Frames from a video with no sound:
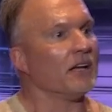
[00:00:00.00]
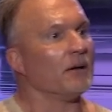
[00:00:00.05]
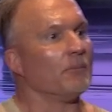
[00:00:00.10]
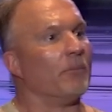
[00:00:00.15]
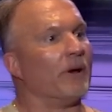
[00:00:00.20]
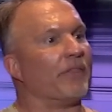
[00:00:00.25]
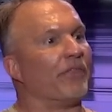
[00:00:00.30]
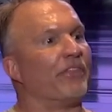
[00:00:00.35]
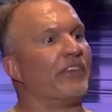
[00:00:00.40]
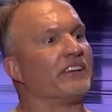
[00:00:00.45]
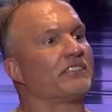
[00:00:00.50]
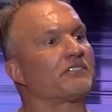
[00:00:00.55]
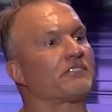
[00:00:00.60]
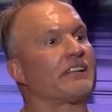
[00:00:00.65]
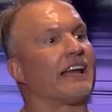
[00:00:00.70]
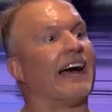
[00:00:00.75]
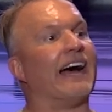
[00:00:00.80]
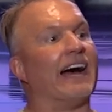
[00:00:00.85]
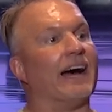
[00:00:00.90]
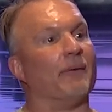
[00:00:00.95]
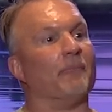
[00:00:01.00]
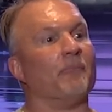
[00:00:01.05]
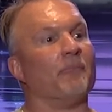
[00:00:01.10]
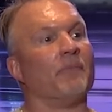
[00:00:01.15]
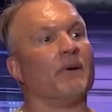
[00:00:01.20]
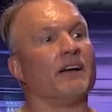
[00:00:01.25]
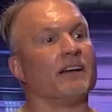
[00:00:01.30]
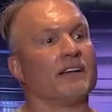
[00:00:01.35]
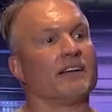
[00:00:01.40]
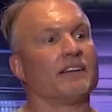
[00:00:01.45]
But this
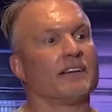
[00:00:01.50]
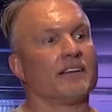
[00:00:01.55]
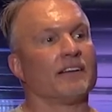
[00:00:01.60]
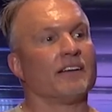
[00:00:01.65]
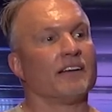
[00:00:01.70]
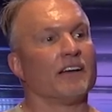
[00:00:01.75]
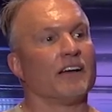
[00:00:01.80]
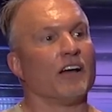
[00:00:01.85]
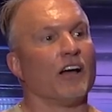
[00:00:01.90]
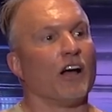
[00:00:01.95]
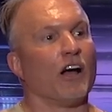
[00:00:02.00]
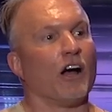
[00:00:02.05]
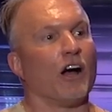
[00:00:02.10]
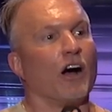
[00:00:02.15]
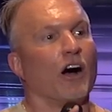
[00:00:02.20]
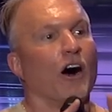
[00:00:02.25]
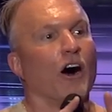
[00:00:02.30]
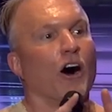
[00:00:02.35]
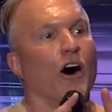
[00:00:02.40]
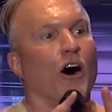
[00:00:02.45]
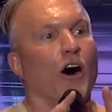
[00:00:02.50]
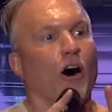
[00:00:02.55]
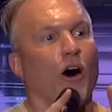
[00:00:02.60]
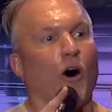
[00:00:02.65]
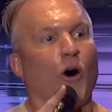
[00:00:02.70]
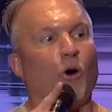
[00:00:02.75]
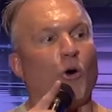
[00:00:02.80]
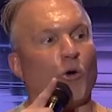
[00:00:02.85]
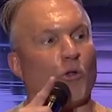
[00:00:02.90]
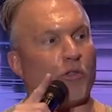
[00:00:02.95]
time,
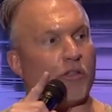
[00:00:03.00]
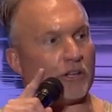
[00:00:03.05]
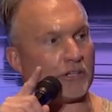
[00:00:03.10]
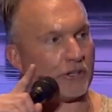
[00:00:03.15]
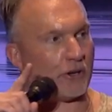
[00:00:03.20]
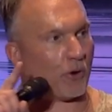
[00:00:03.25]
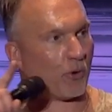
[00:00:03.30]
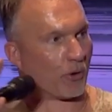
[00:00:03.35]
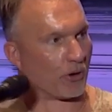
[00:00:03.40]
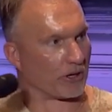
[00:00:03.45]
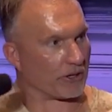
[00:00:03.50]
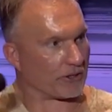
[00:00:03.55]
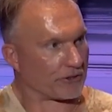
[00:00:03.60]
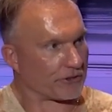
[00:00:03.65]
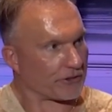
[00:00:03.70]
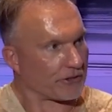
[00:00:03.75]
all the doors